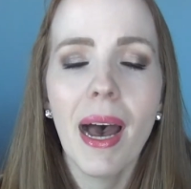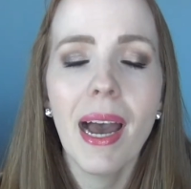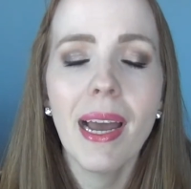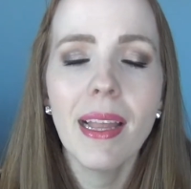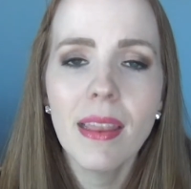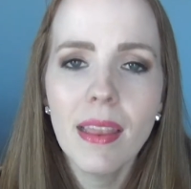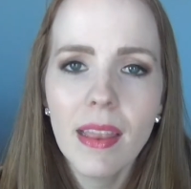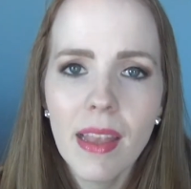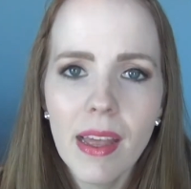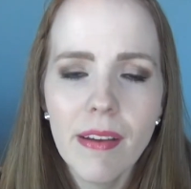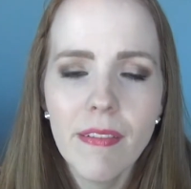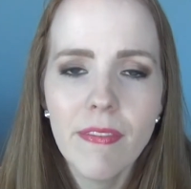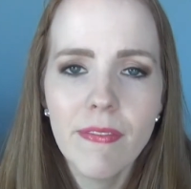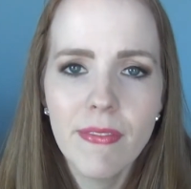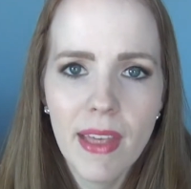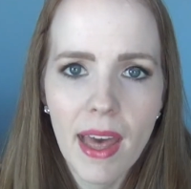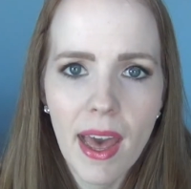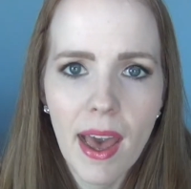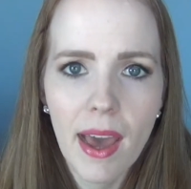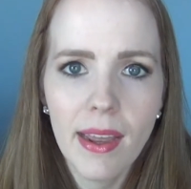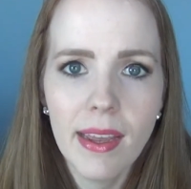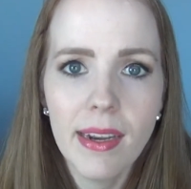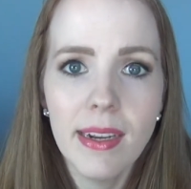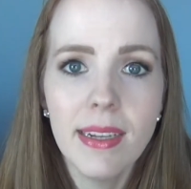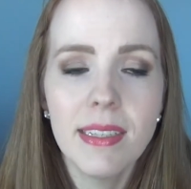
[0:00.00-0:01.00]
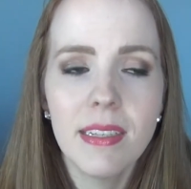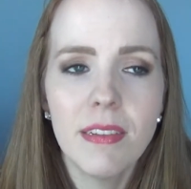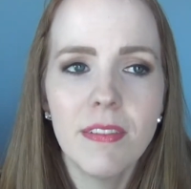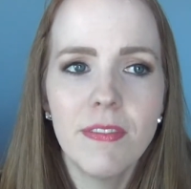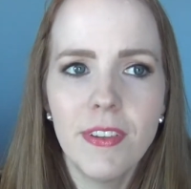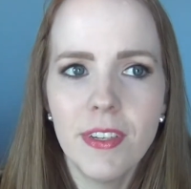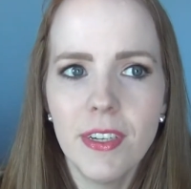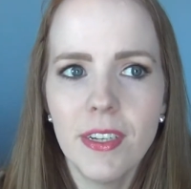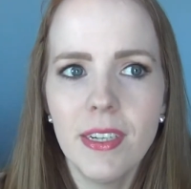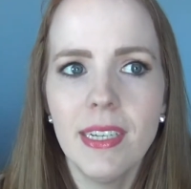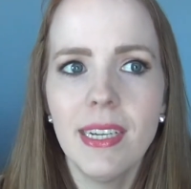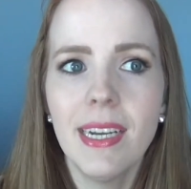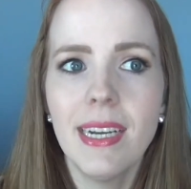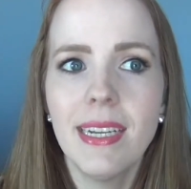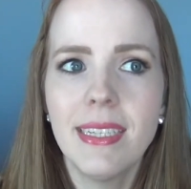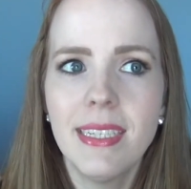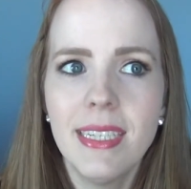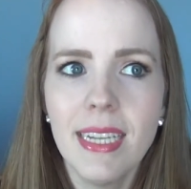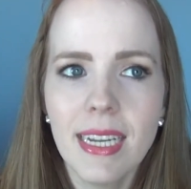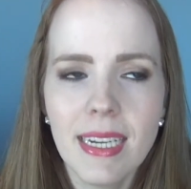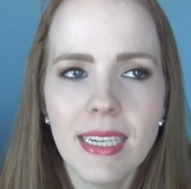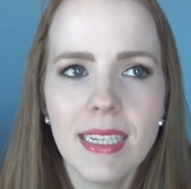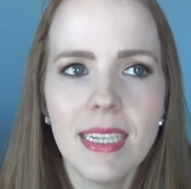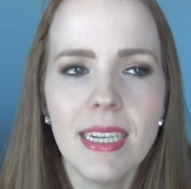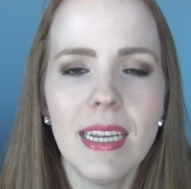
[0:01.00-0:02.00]
I love that, and it's a very
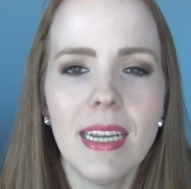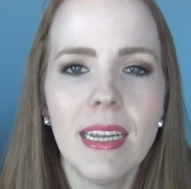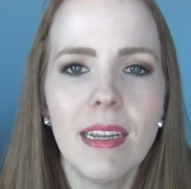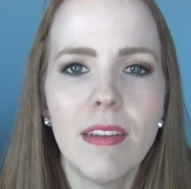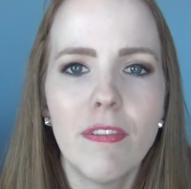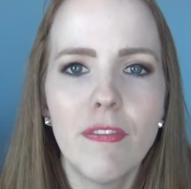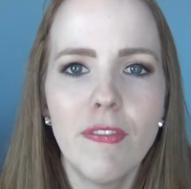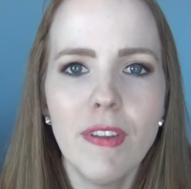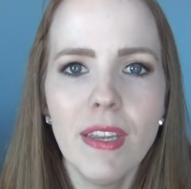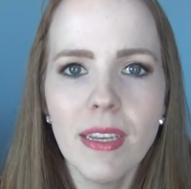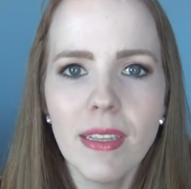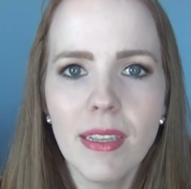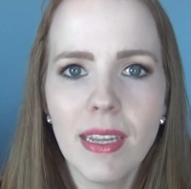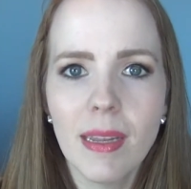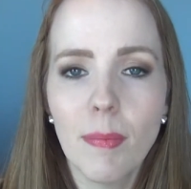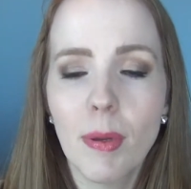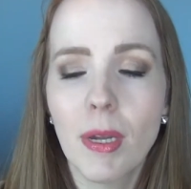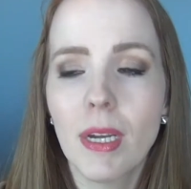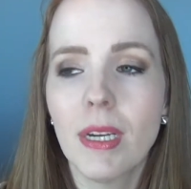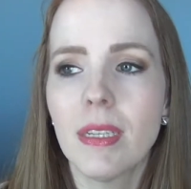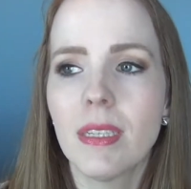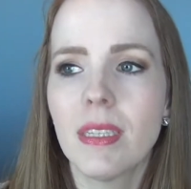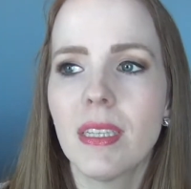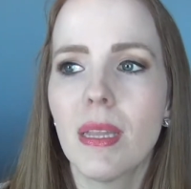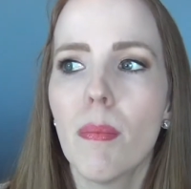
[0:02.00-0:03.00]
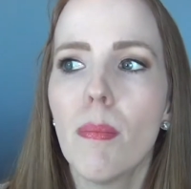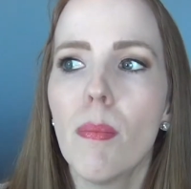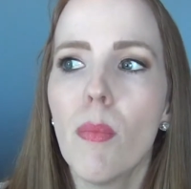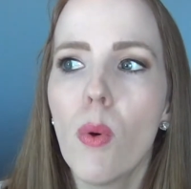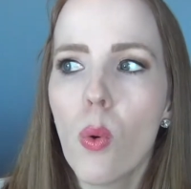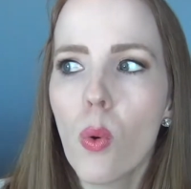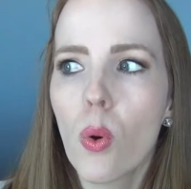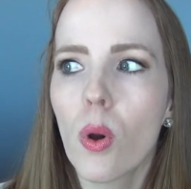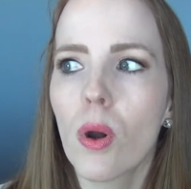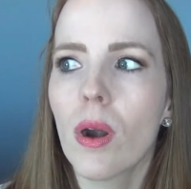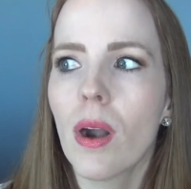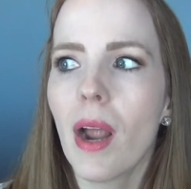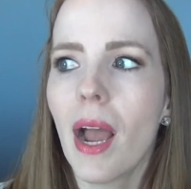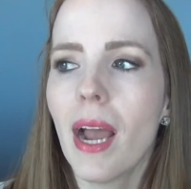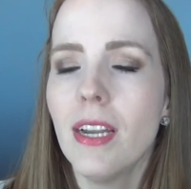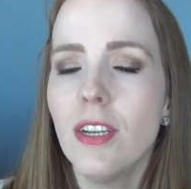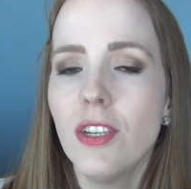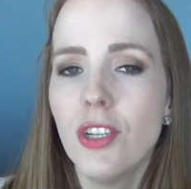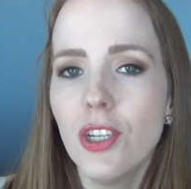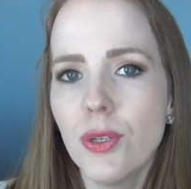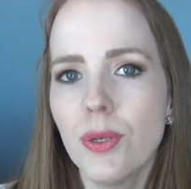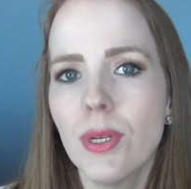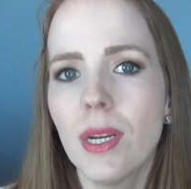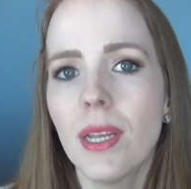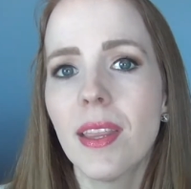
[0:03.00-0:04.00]
addicting feeling because the more I
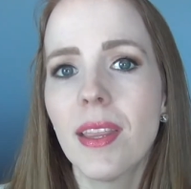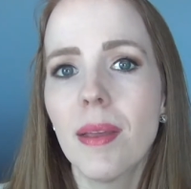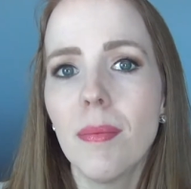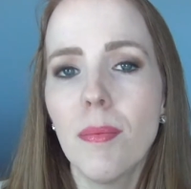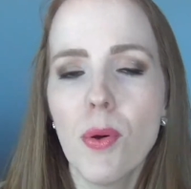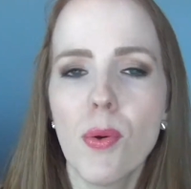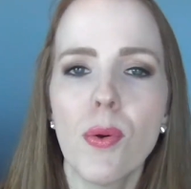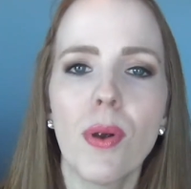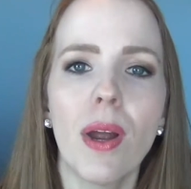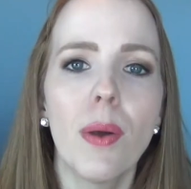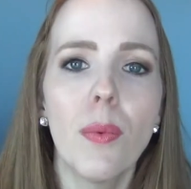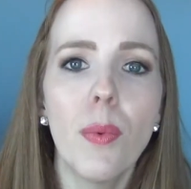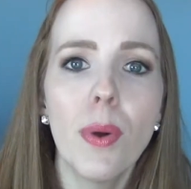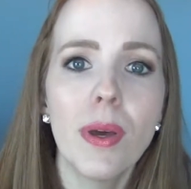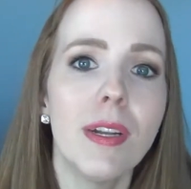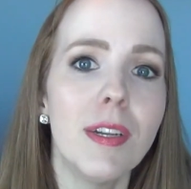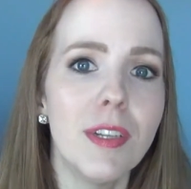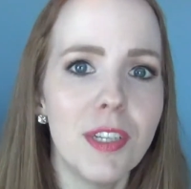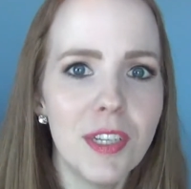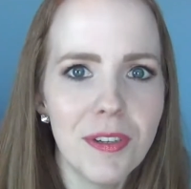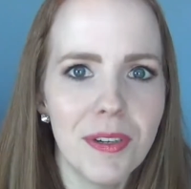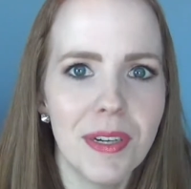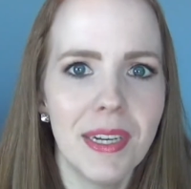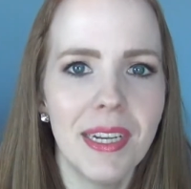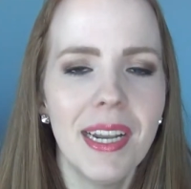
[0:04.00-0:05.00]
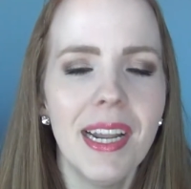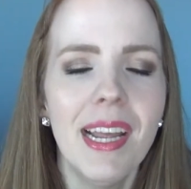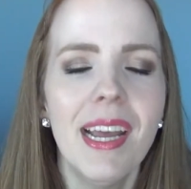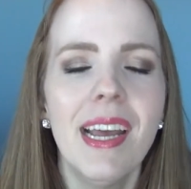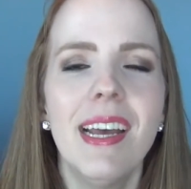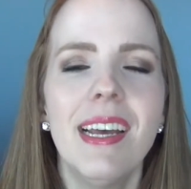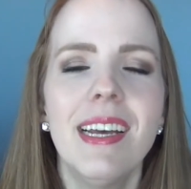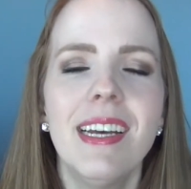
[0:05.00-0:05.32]
do it, the more I want to do it.